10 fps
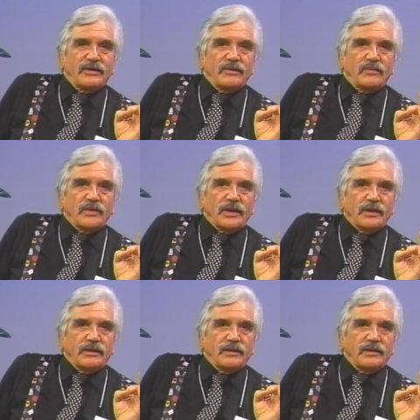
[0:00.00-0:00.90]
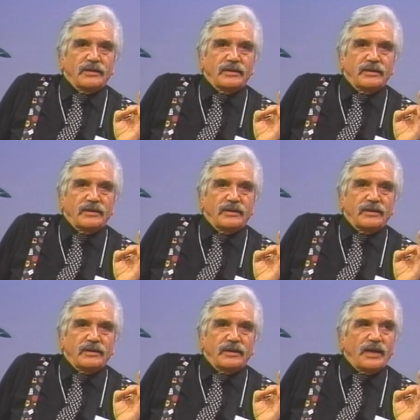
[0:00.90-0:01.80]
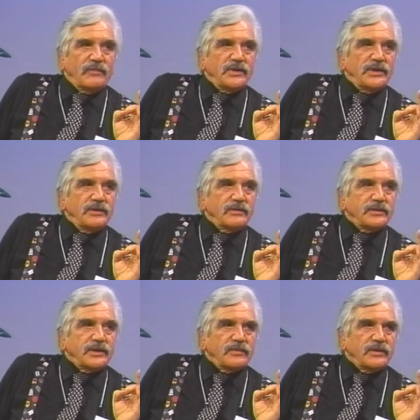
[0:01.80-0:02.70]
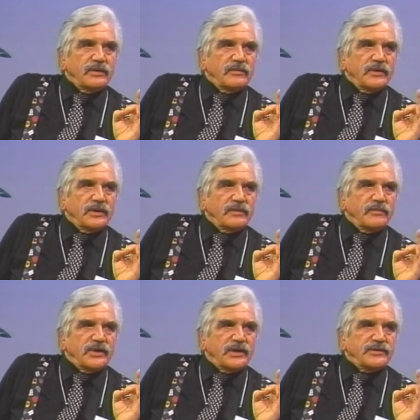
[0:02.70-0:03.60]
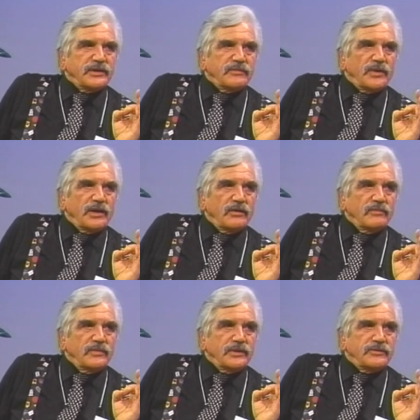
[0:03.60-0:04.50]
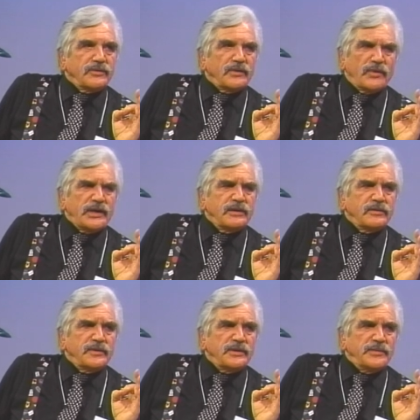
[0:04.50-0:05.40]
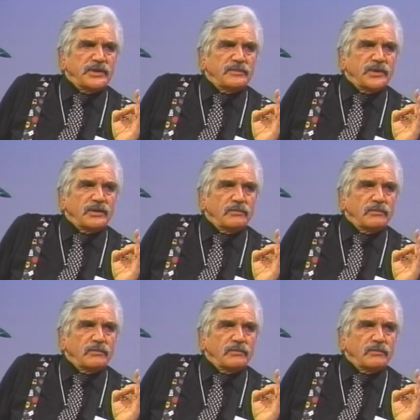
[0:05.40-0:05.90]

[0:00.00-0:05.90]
Well, I really don't think we ought to, because my home, it's right in the middle of my home.